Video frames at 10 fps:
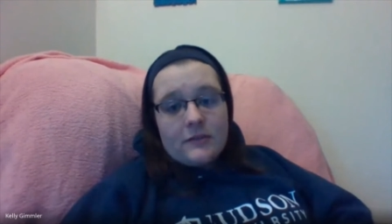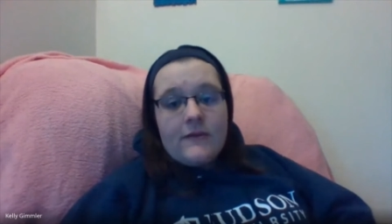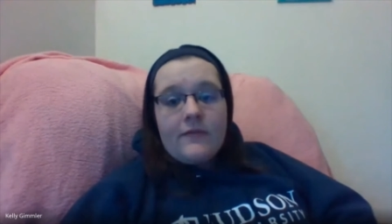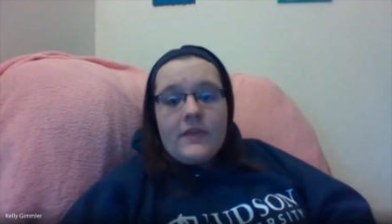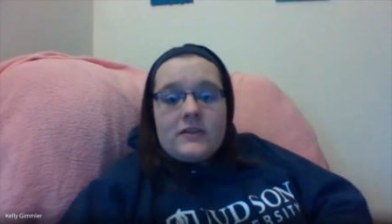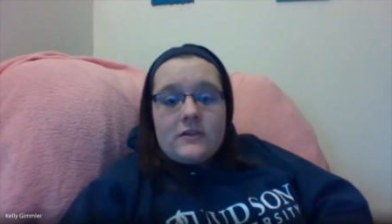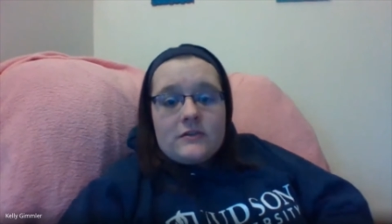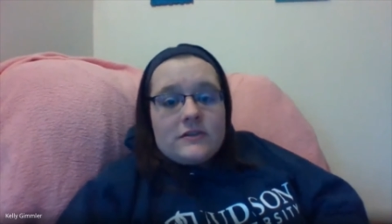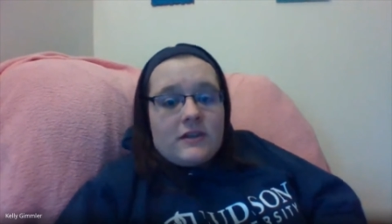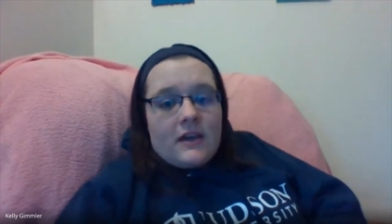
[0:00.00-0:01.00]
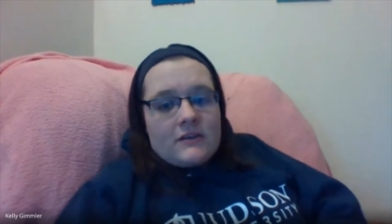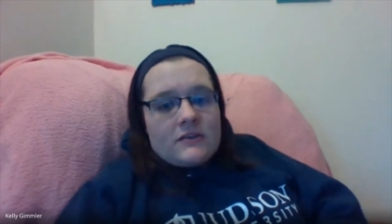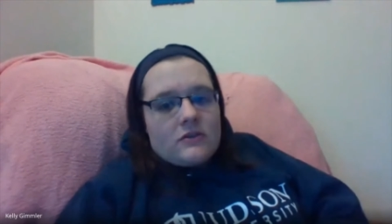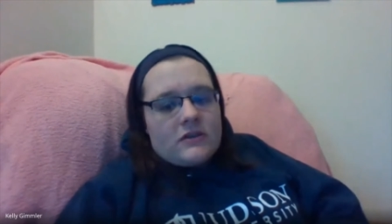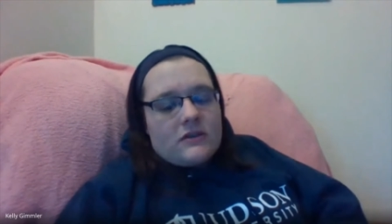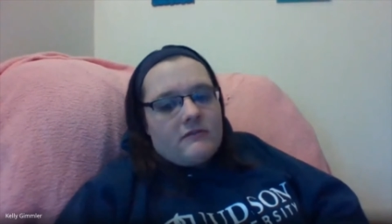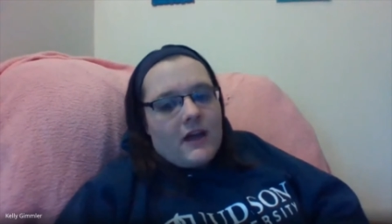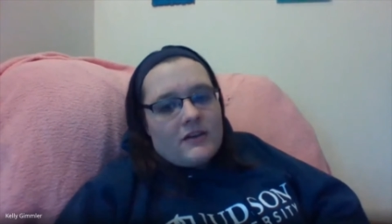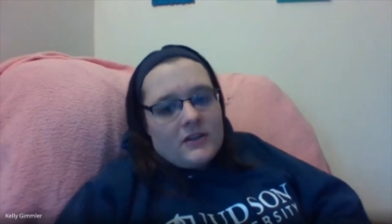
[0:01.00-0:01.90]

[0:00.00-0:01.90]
So if they chose a concentration of